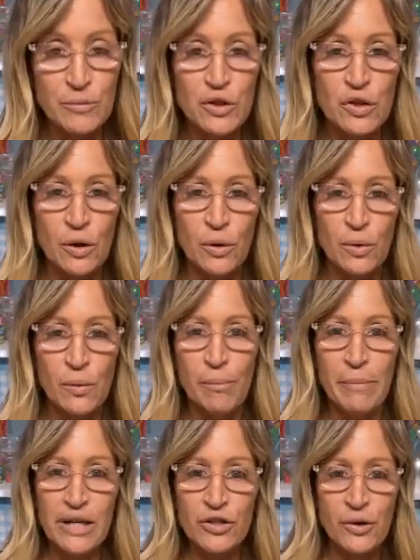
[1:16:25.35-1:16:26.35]
So
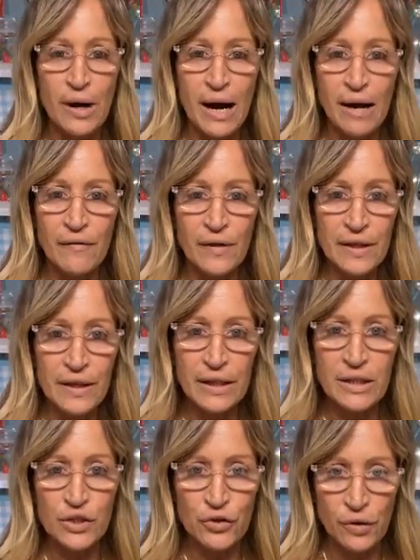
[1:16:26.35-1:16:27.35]
make sure
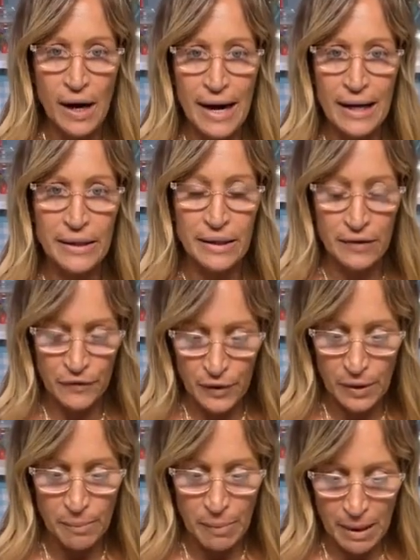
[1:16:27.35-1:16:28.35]
everything's dry if
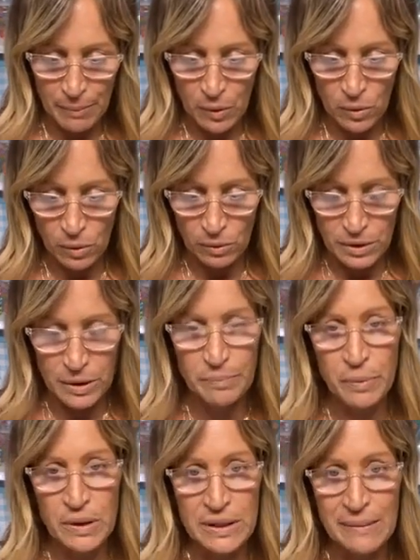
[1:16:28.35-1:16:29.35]
you're going to pop a hole to
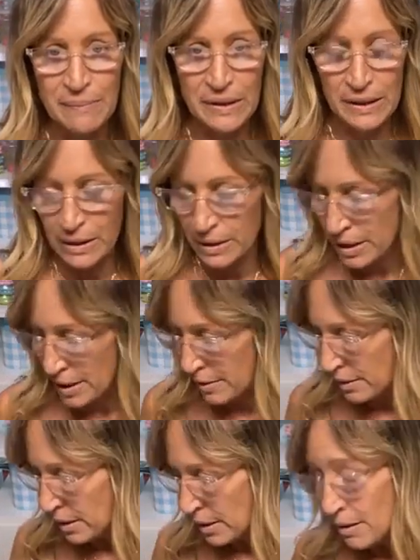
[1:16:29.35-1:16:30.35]
put something in
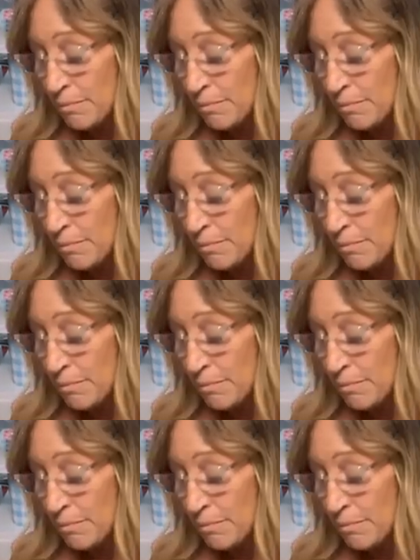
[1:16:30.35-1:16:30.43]
there.